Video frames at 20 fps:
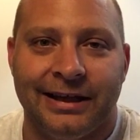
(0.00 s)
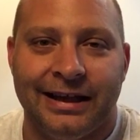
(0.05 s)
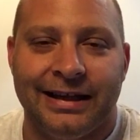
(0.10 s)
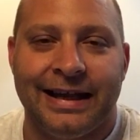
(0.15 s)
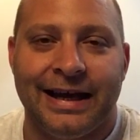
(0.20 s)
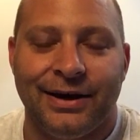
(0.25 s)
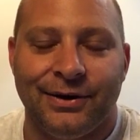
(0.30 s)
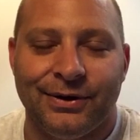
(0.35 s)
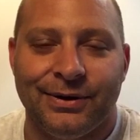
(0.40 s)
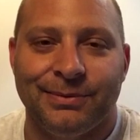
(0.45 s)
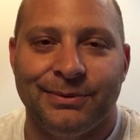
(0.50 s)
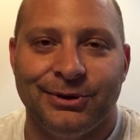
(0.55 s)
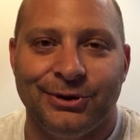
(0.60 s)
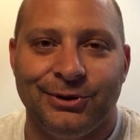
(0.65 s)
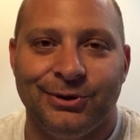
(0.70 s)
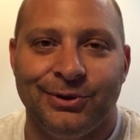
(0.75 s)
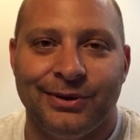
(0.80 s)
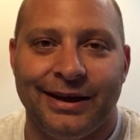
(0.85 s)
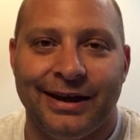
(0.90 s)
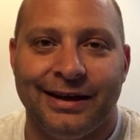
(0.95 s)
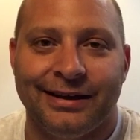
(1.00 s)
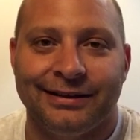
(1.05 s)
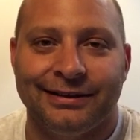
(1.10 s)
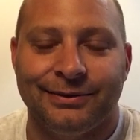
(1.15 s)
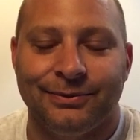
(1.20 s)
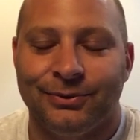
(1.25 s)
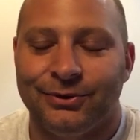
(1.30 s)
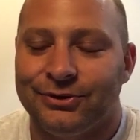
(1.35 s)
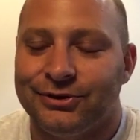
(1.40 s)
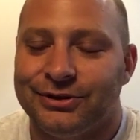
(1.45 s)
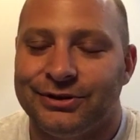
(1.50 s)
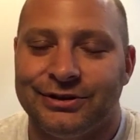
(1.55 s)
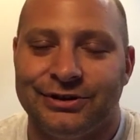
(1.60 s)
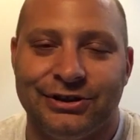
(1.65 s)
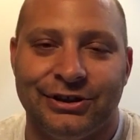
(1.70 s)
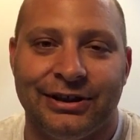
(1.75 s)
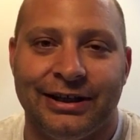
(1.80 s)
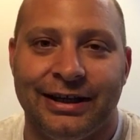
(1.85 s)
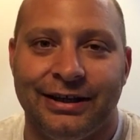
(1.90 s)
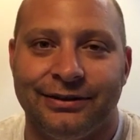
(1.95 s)
allow him to do that. We'll just
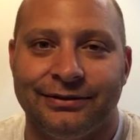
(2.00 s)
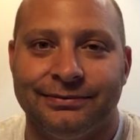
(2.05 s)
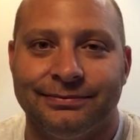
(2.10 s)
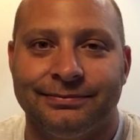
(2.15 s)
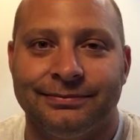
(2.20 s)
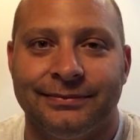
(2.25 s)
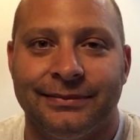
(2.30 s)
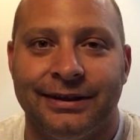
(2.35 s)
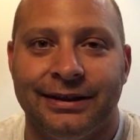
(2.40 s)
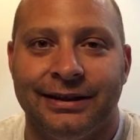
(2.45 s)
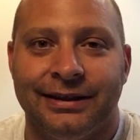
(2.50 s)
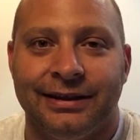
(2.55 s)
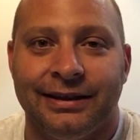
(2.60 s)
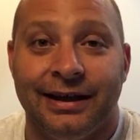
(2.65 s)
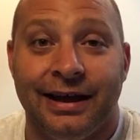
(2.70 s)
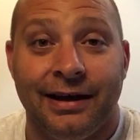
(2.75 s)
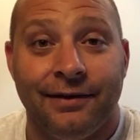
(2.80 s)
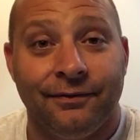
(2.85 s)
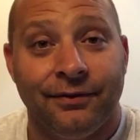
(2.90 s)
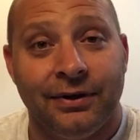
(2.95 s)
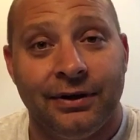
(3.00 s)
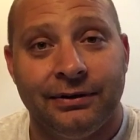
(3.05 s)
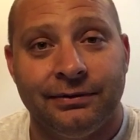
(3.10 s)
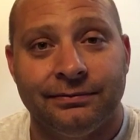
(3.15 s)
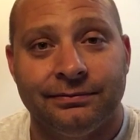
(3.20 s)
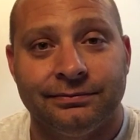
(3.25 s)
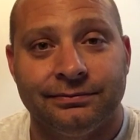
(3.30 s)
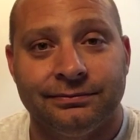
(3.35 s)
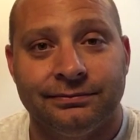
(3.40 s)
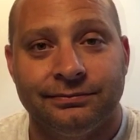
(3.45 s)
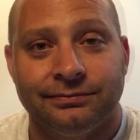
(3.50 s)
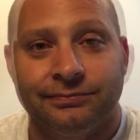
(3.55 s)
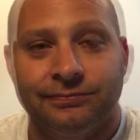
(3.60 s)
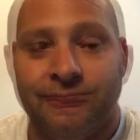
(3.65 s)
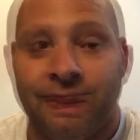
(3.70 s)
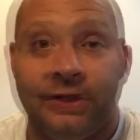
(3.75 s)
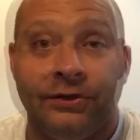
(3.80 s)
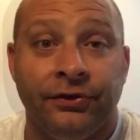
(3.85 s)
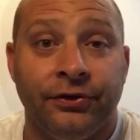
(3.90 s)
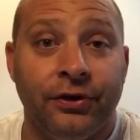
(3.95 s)
chill out and have fun.
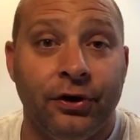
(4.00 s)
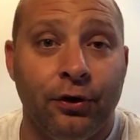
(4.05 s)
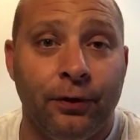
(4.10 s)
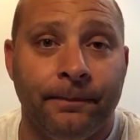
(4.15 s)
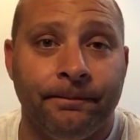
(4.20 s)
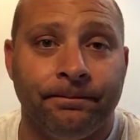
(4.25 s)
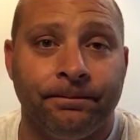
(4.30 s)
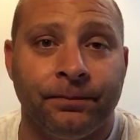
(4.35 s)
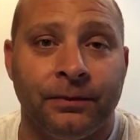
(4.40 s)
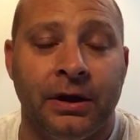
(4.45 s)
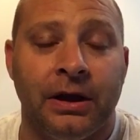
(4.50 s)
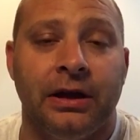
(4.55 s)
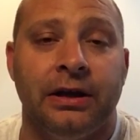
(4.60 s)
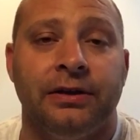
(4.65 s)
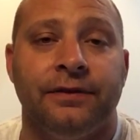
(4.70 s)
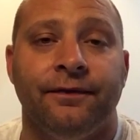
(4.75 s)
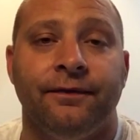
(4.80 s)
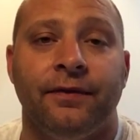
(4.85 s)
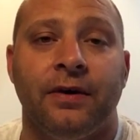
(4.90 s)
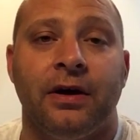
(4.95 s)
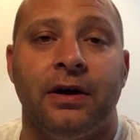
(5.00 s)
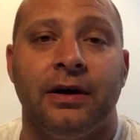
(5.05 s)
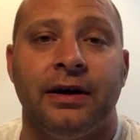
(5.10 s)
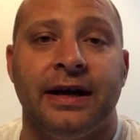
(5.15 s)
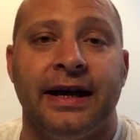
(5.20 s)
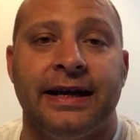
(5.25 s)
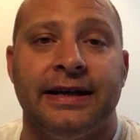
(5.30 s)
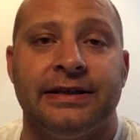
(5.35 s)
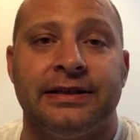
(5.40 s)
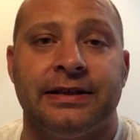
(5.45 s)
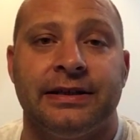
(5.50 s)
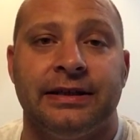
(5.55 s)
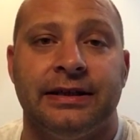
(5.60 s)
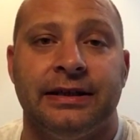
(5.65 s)
So, in far as